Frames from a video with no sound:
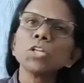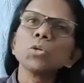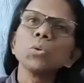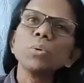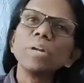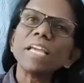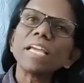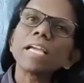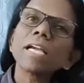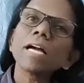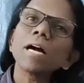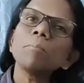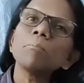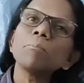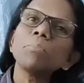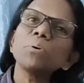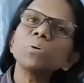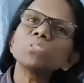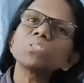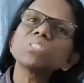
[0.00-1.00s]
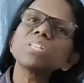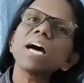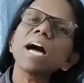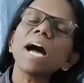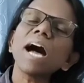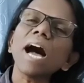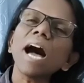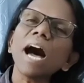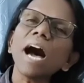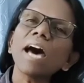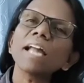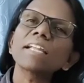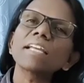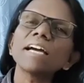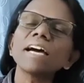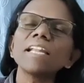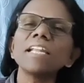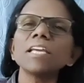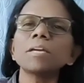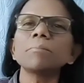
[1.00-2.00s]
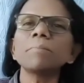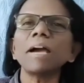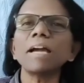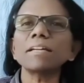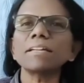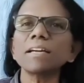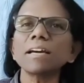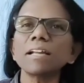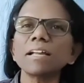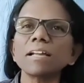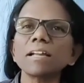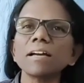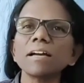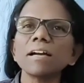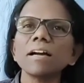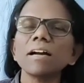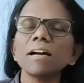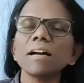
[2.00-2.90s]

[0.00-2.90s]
to decompose the organic matter